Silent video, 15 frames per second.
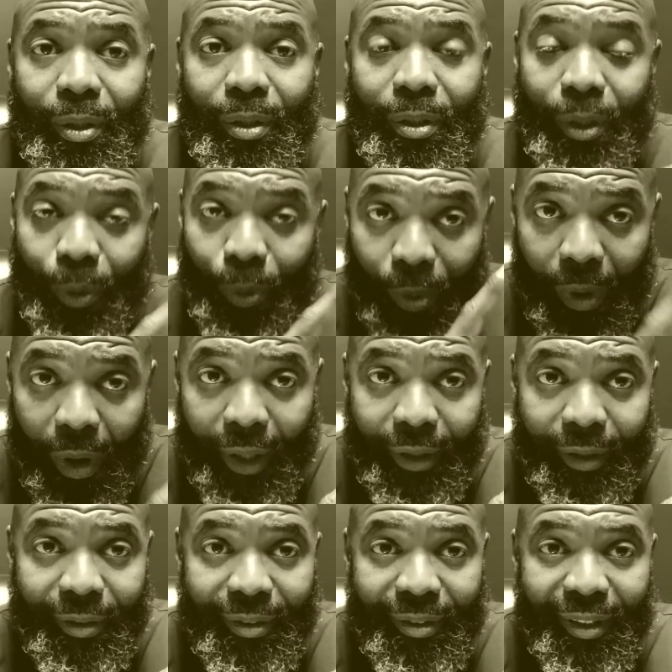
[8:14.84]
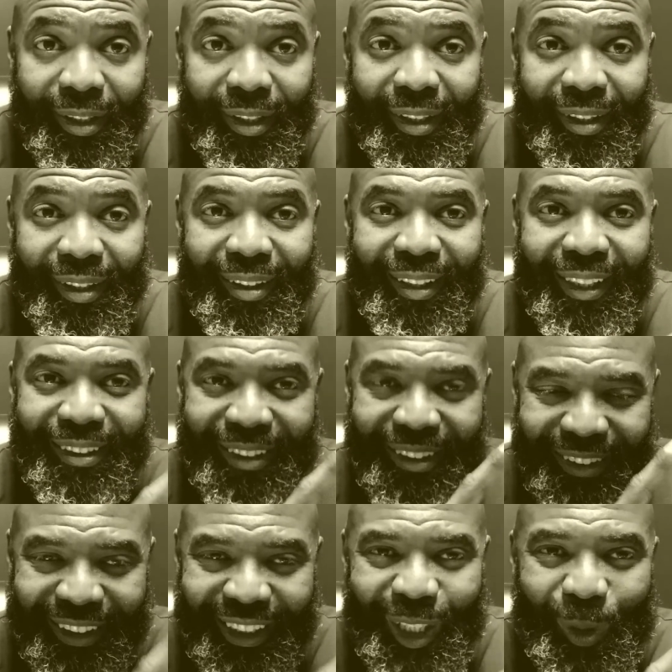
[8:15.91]
you're one. Let's
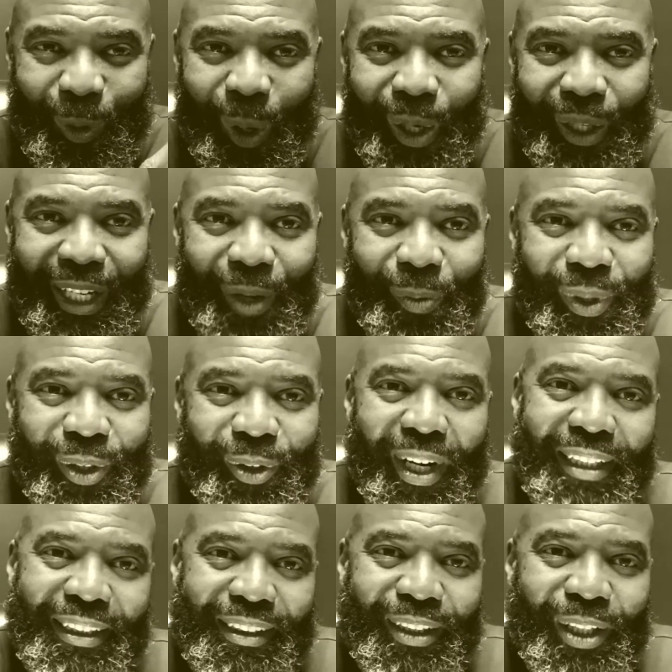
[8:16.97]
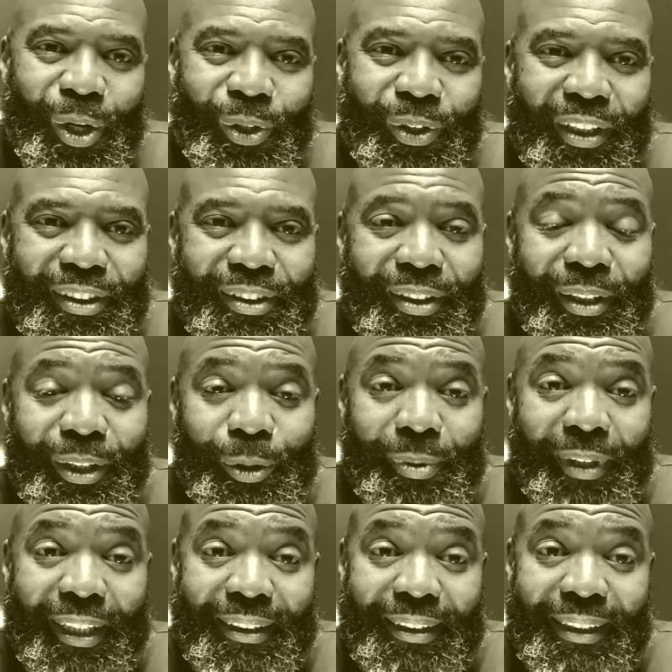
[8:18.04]
continue walking out what Christ has called us to do,
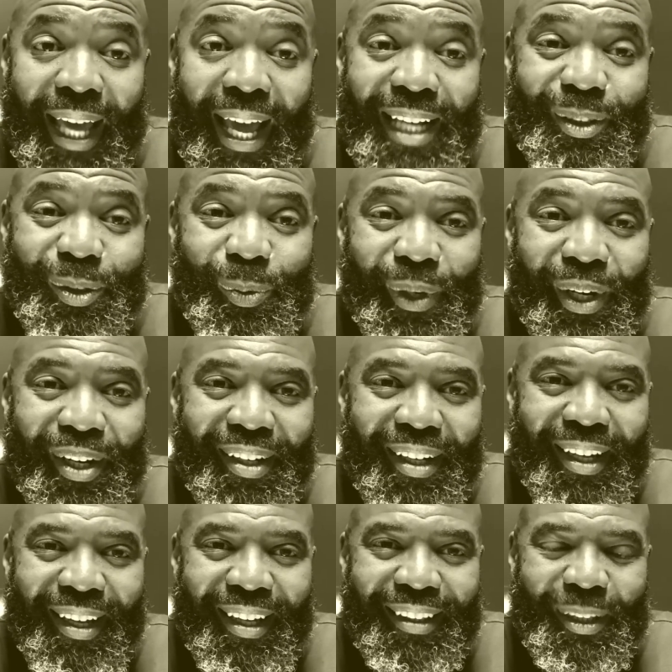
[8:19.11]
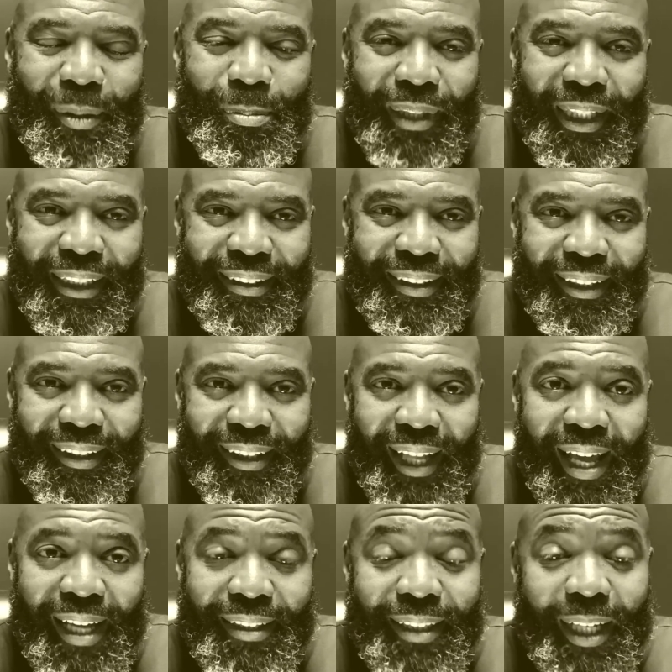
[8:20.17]
because that's where the blessing lies.